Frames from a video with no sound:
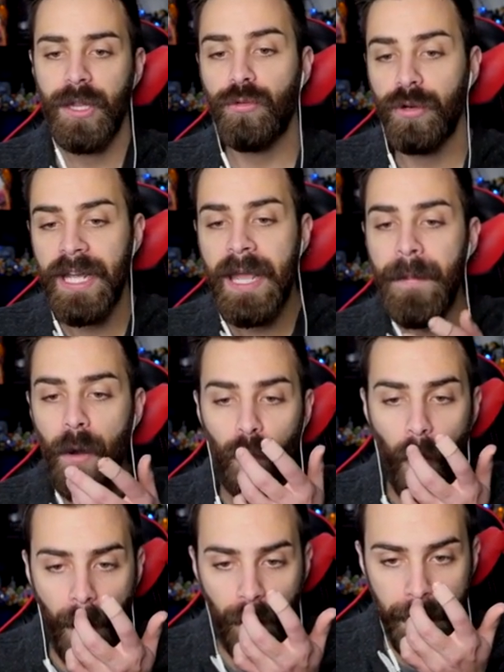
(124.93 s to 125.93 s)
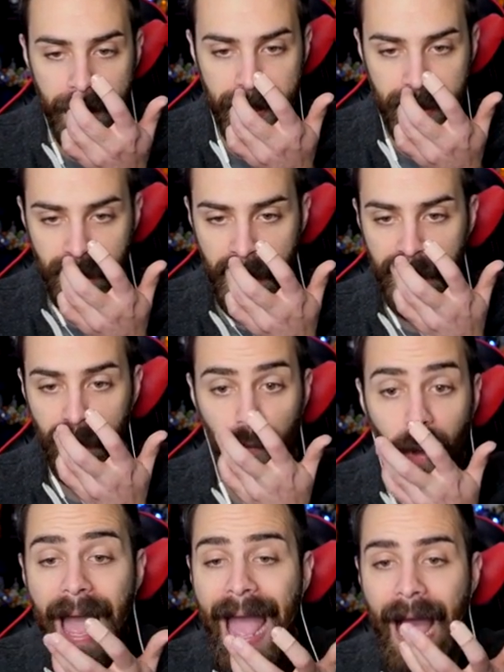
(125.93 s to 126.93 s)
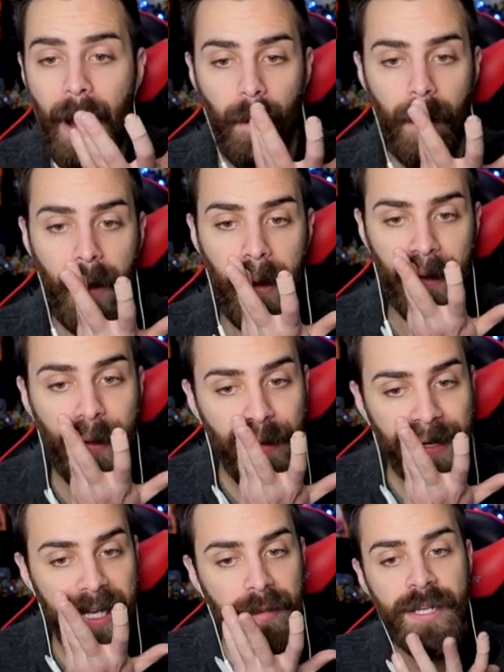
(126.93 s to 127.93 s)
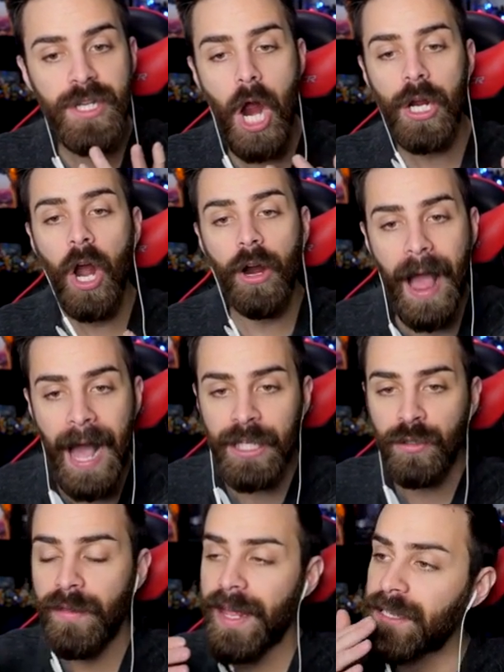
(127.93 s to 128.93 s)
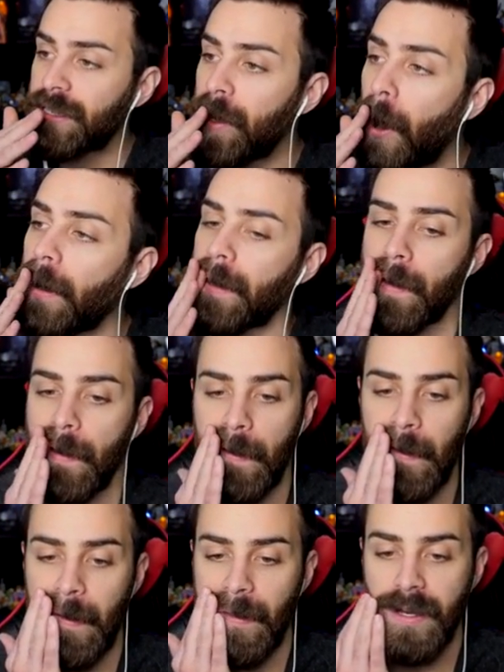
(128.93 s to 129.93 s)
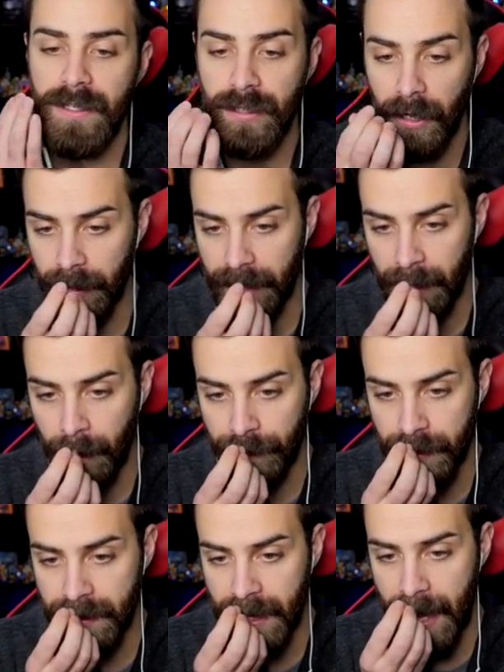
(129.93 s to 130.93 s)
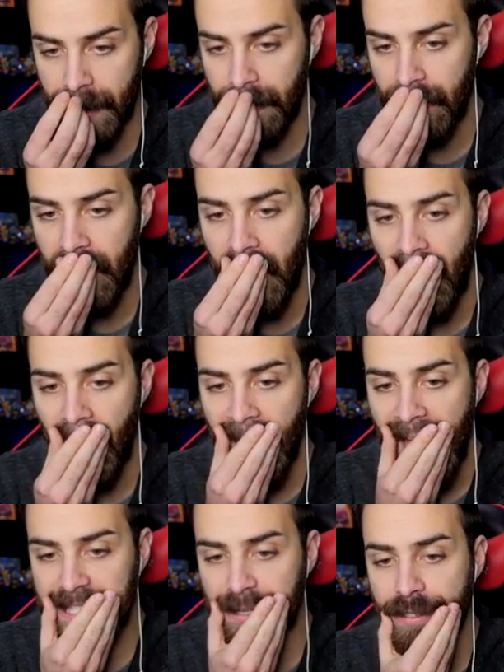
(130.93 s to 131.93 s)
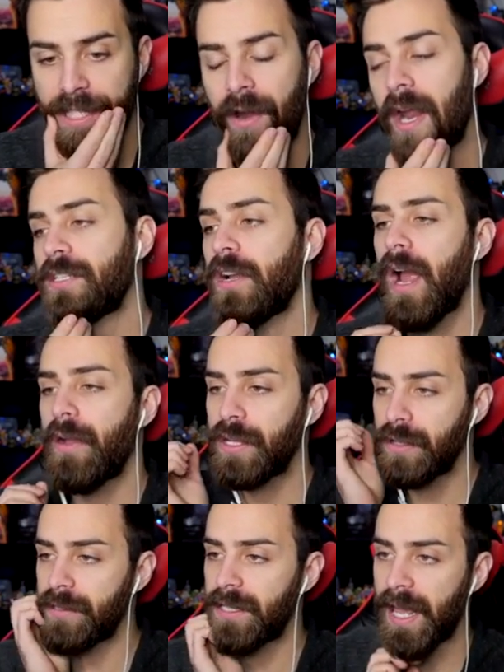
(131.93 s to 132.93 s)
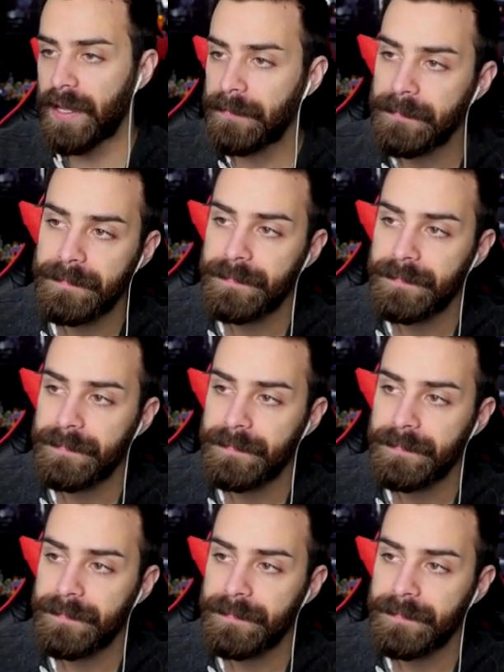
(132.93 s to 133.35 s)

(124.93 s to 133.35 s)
Three, but one will be a surrender. Wow! Are you kidding me? Dark Heart Actual, that is dark. That is dark. Get him off the set. How's it going, Tyranitar? How are you doing today?